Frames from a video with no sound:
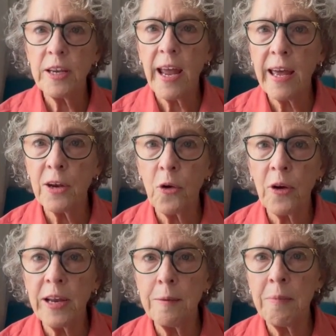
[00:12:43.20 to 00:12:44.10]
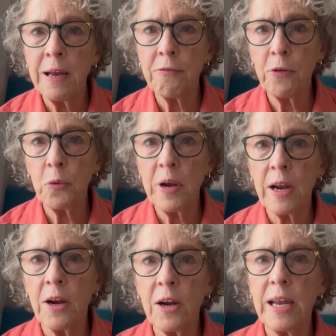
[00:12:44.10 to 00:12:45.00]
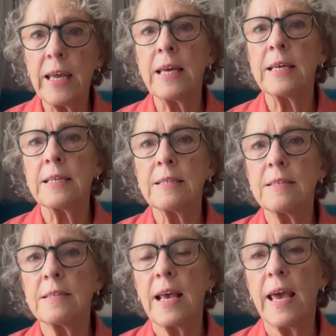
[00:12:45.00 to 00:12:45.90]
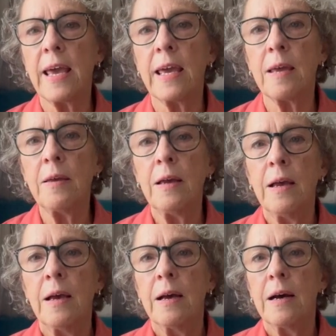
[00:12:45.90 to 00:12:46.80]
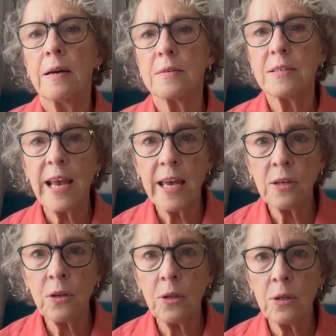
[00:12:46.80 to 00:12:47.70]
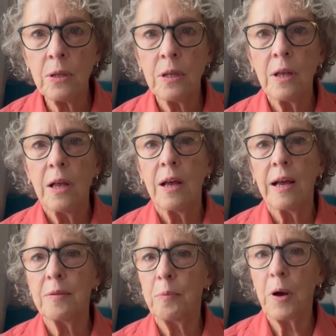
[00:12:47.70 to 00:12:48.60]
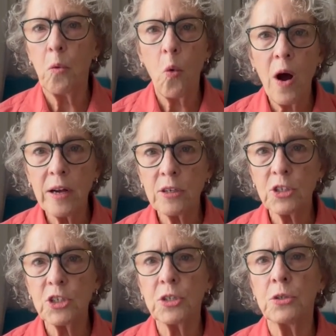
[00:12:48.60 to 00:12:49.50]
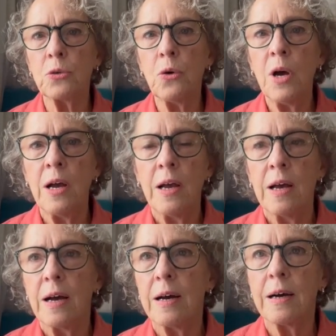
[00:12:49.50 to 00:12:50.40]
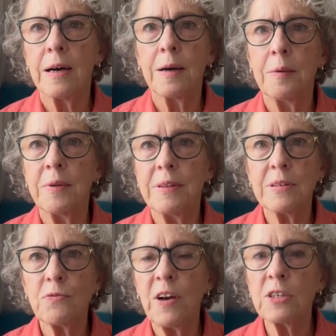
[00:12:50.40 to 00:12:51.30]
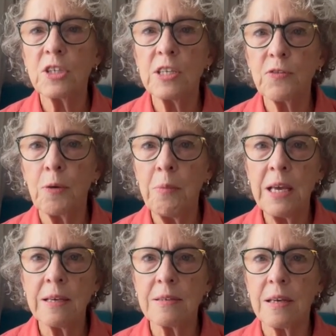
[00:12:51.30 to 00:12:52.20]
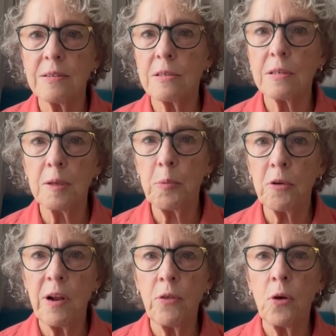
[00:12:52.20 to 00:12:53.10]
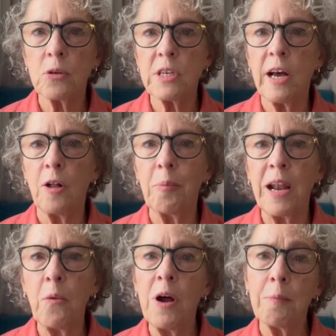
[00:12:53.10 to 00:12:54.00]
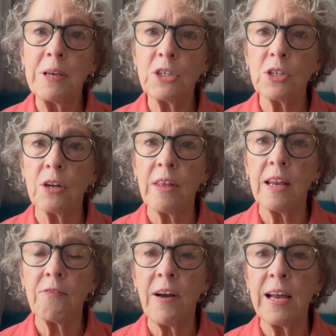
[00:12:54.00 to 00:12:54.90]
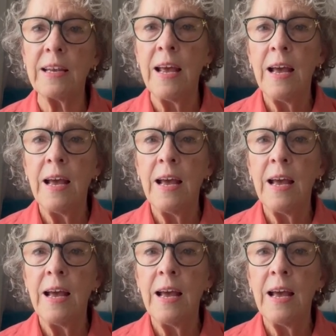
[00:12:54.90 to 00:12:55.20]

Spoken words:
category in my footwear is a sandal, a water shoe. This functions for me as a slipper around the hotel, but I want to be sure that if I